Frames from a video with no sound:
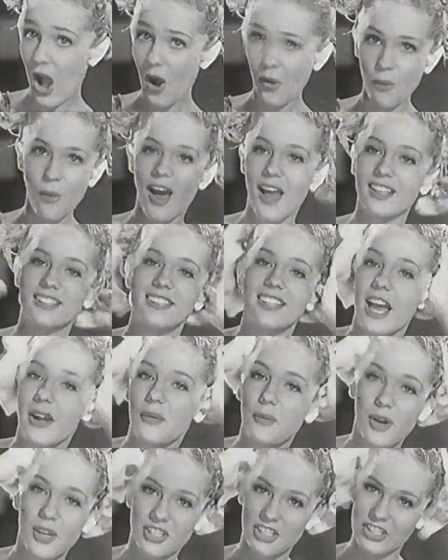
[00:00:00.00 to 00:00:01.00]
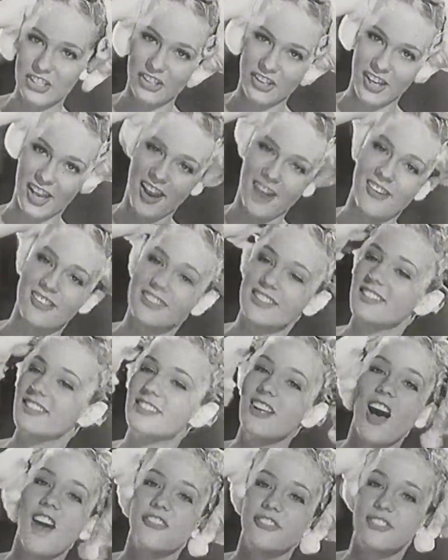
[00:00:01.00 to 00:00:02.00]
Why, it's like washing your hair in
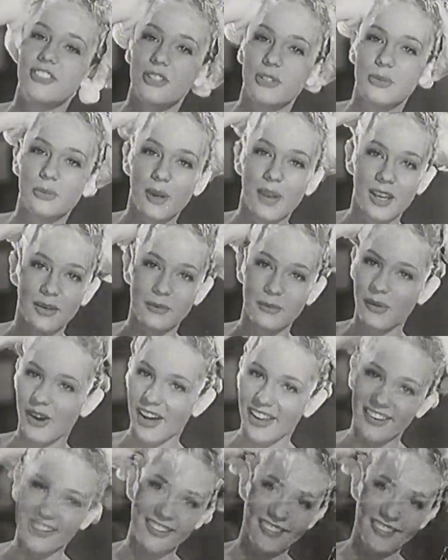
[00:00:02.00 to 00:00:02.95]
softest rainwater.